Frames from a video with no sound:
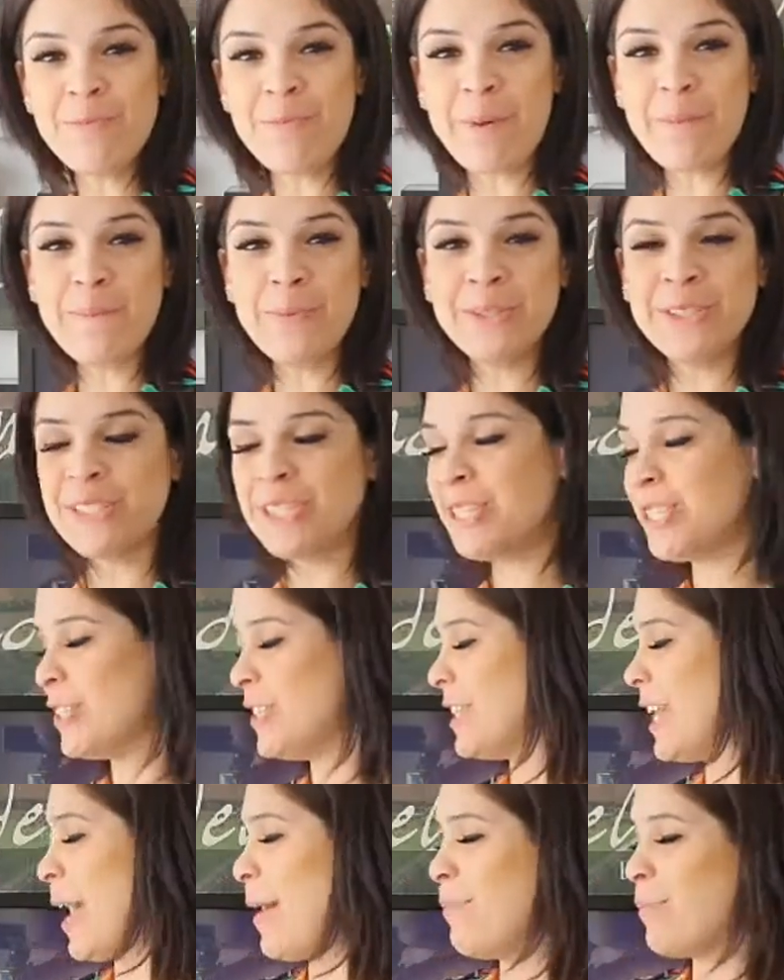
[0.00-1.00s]
prepositions,
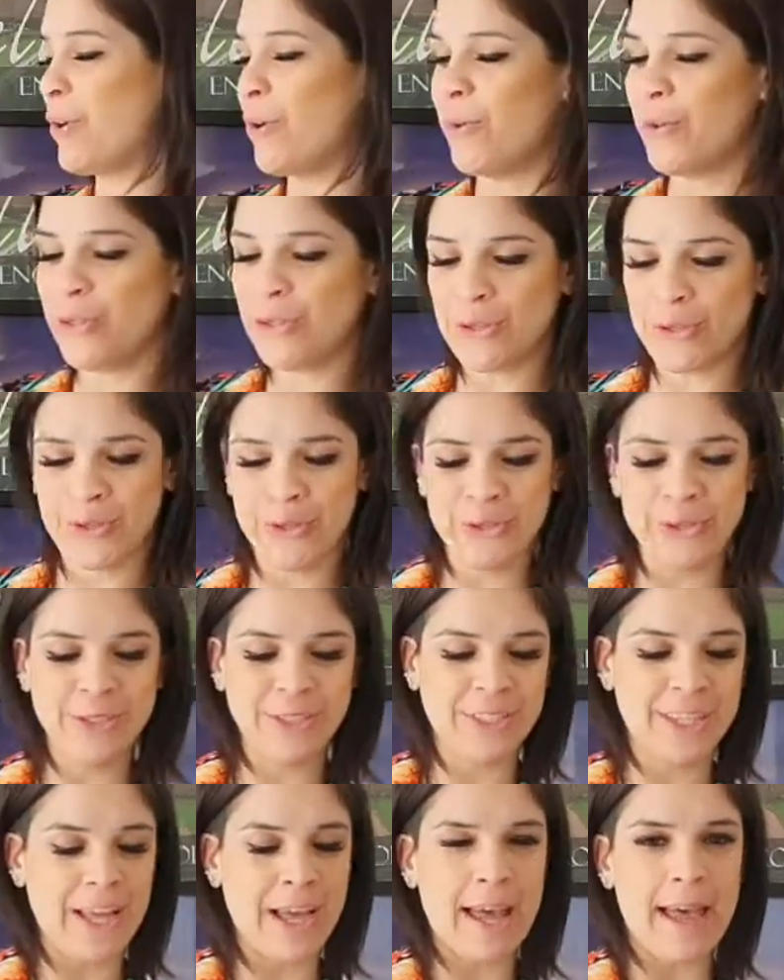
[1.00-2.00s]
I'm going to use
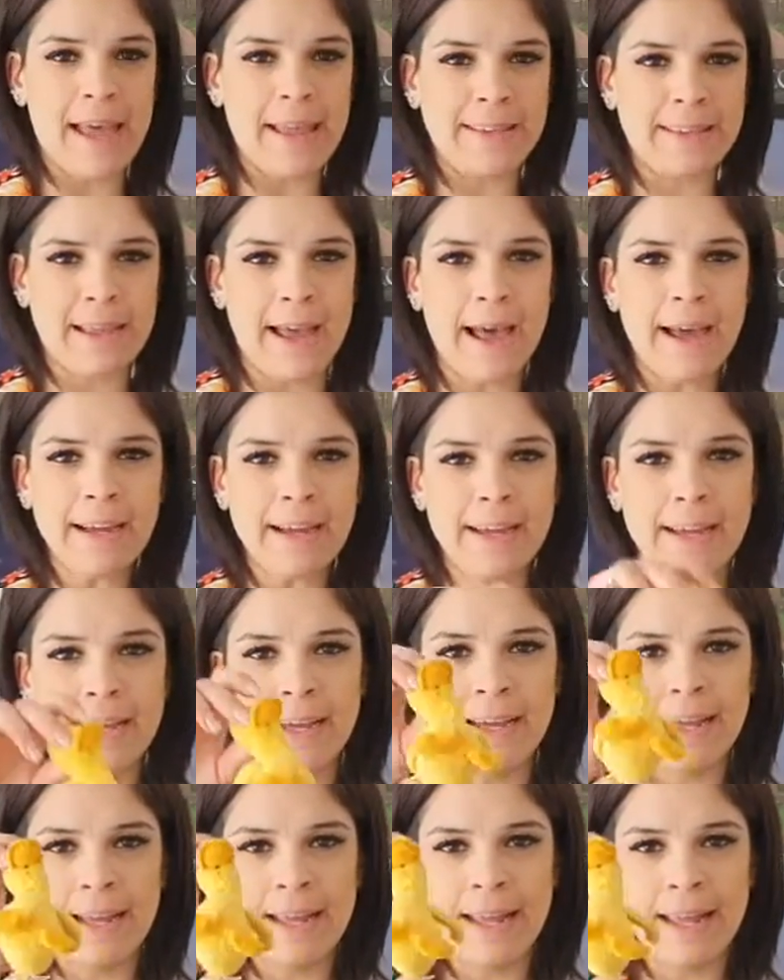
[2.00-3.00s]
a duck,
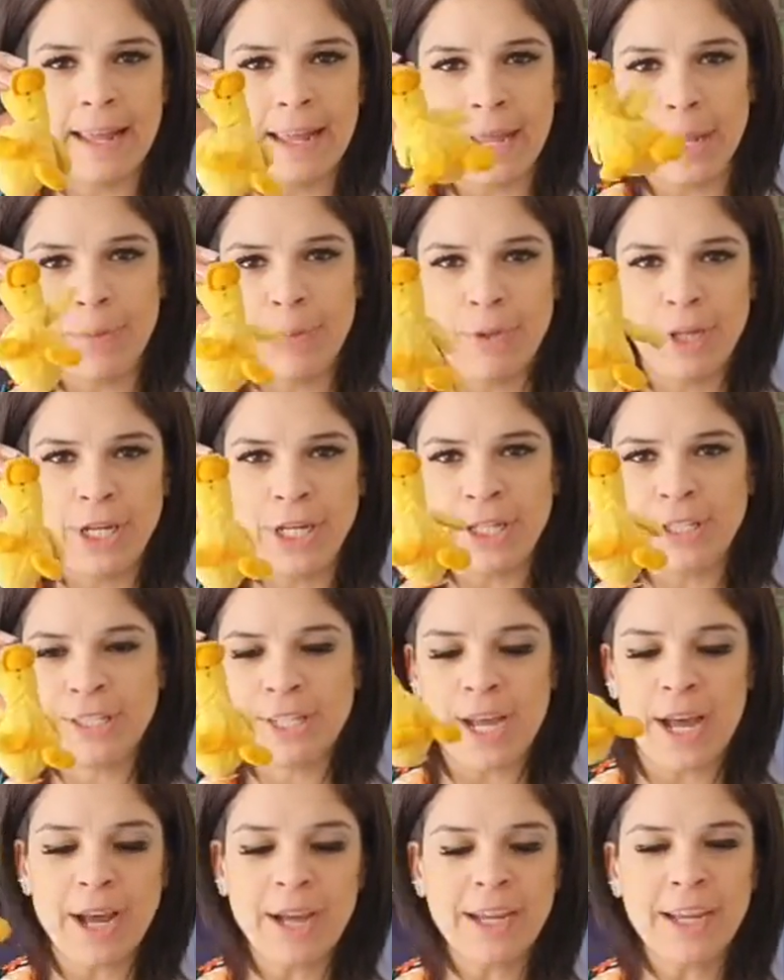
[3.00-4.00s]
a mini
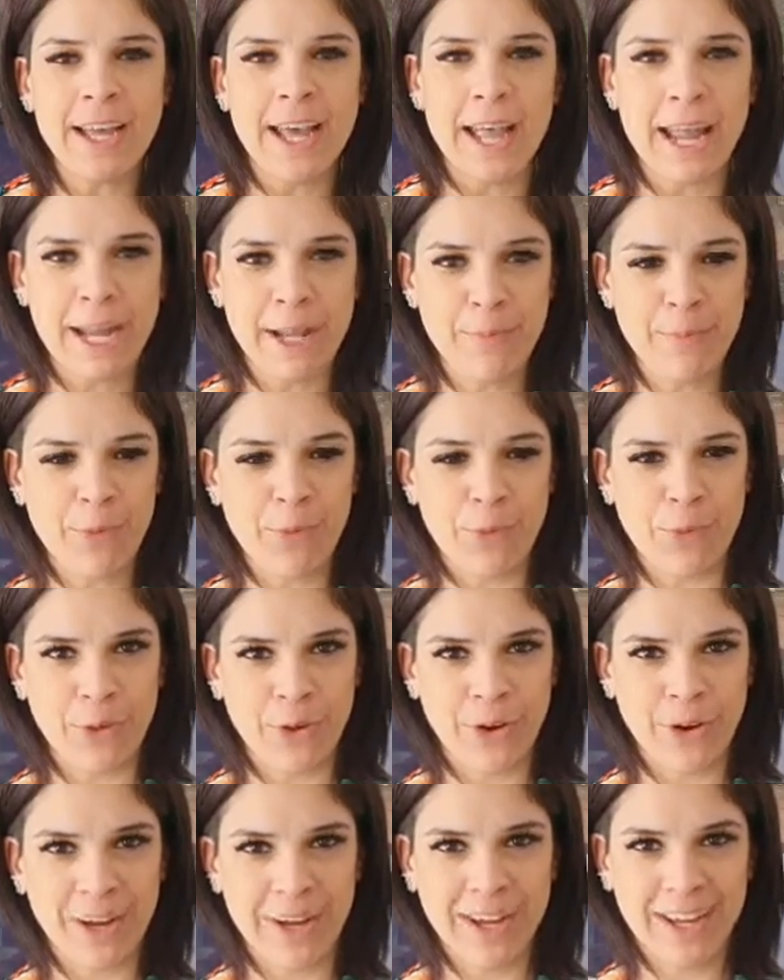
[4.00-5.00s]
duck, and a
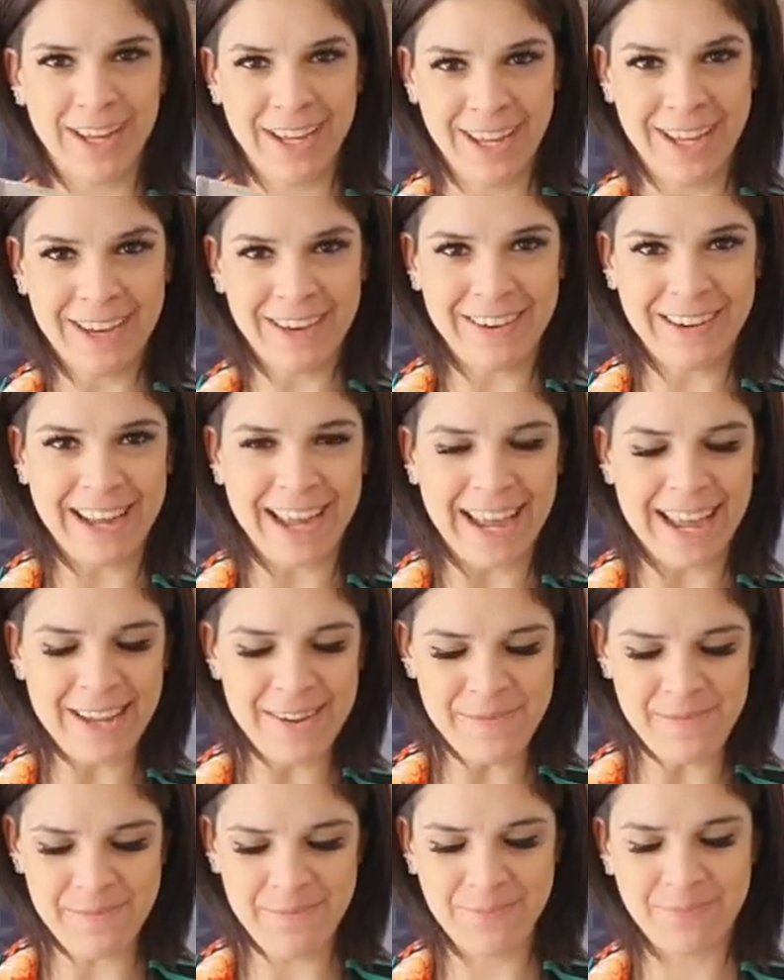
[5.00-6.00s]
book,
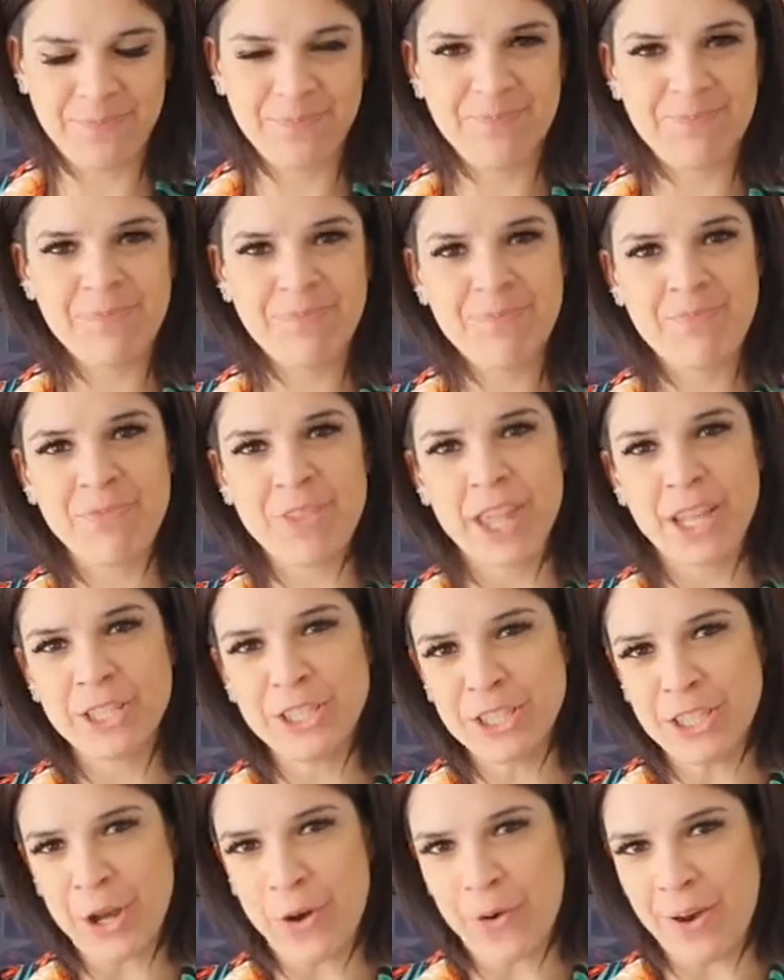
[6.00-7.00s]
okay?
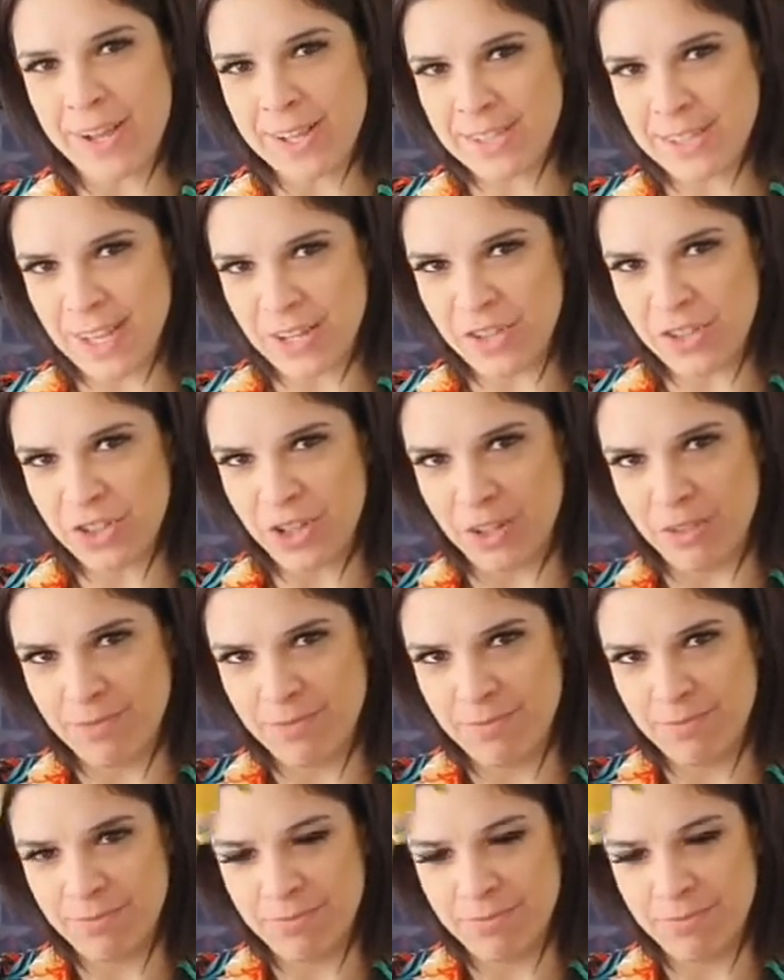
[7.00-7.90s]
So, attention.